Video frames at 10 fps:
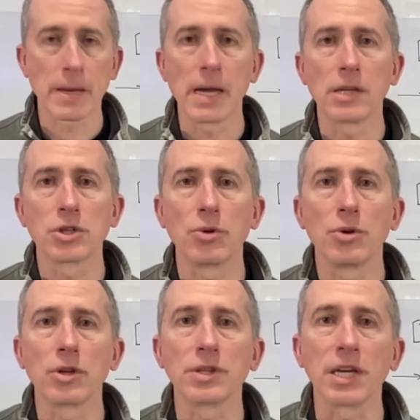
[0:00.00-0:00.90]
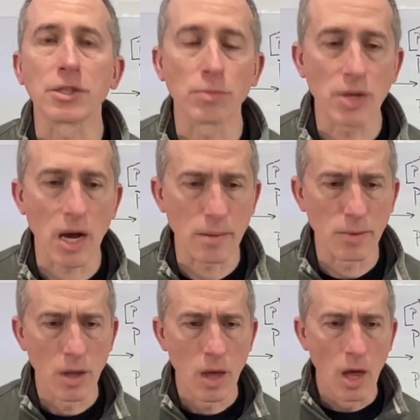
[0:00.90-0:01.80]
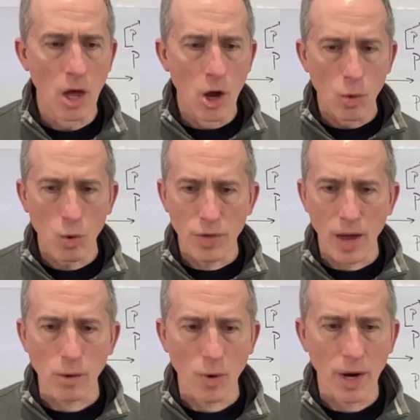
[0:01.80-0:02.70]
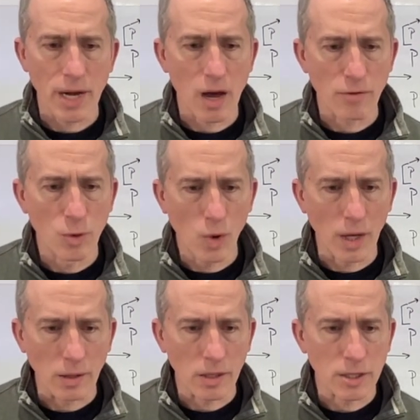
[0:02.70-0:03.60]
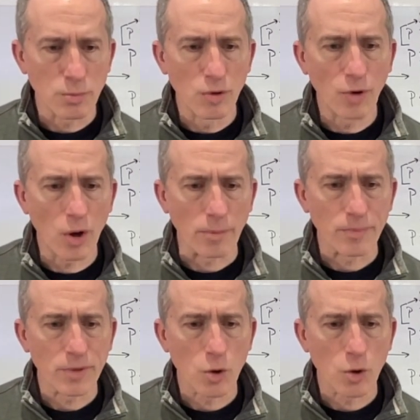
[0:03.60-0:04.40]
Okay, so you can take some time with that right now if you want. Let's move on.